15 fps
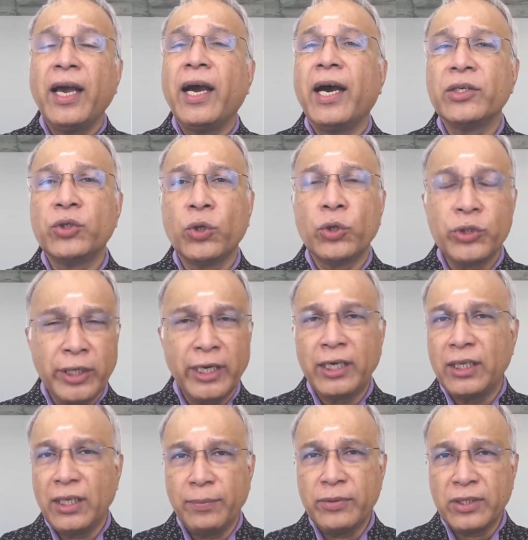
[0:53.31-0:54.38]

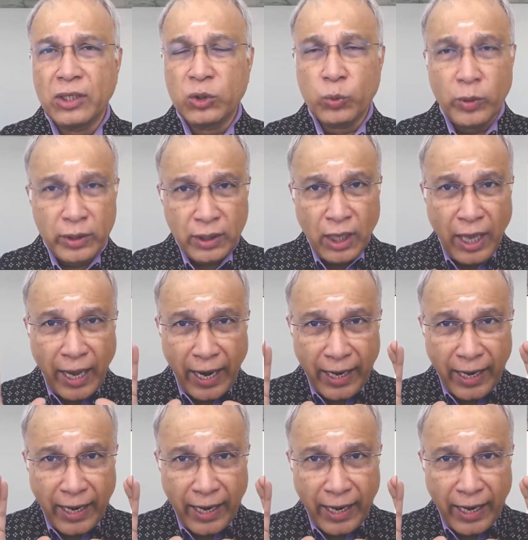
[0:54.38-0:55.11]
associate themselves with.